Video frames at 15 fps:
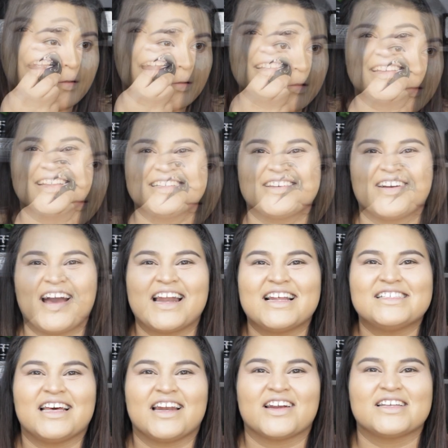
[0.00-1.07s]
All right, so let's go
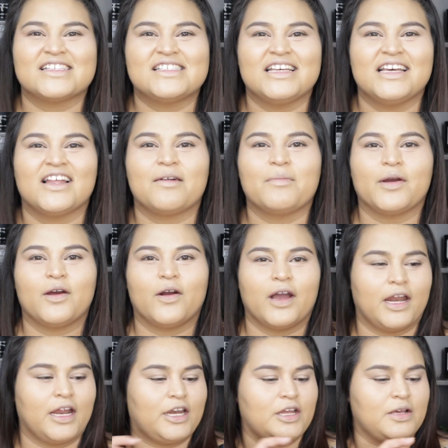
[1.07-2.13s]
ahead and set our concealer. I'm gonna
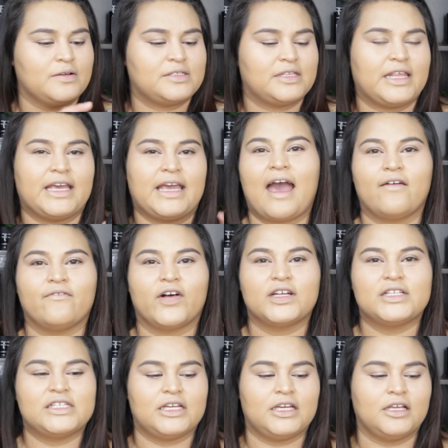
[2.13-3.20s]
go ahead and use the Kat
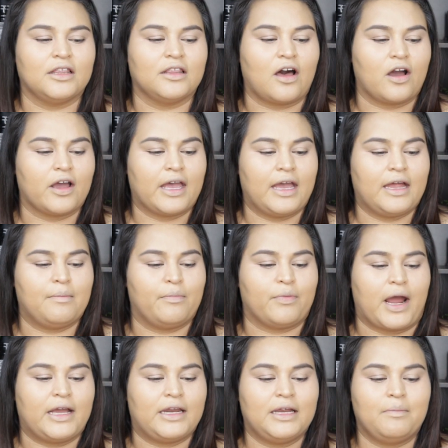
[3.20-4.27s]
Von D Lock
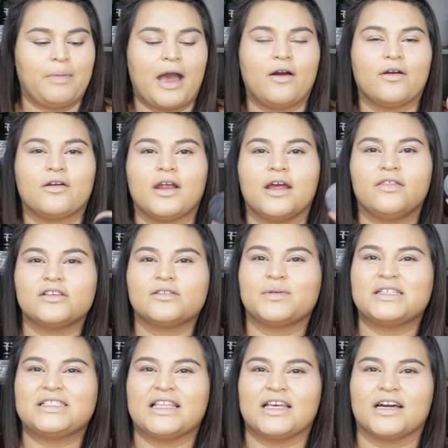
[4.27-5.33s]
It Brightening Powder, and
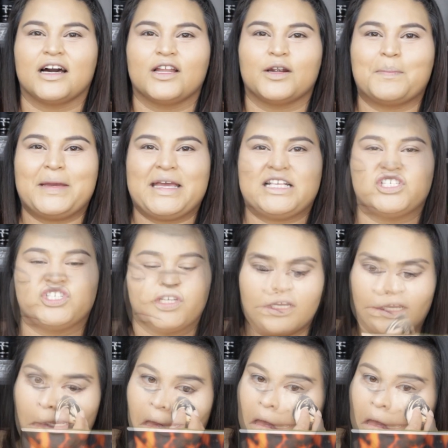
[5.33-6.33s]
this one is in the color Peach.